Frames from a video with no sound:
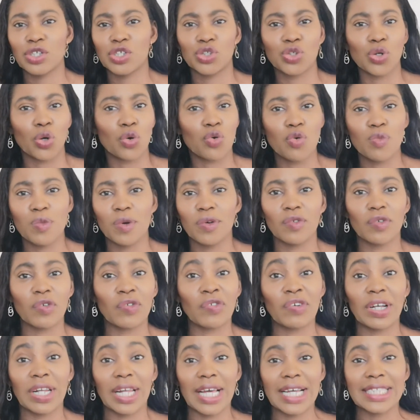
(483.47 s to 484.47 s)
stockroom and we
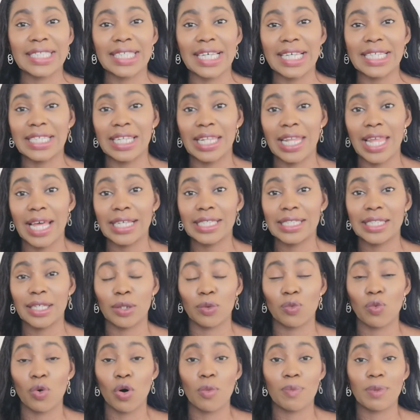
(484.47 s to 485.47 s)
realized there's less
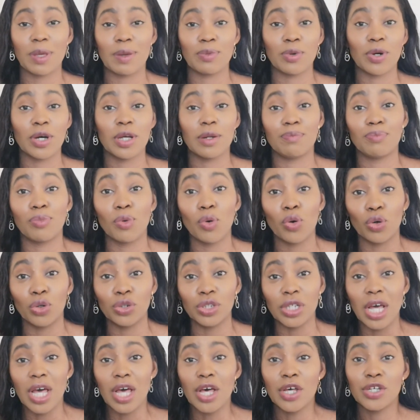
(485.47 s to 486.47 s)
than what people had bought,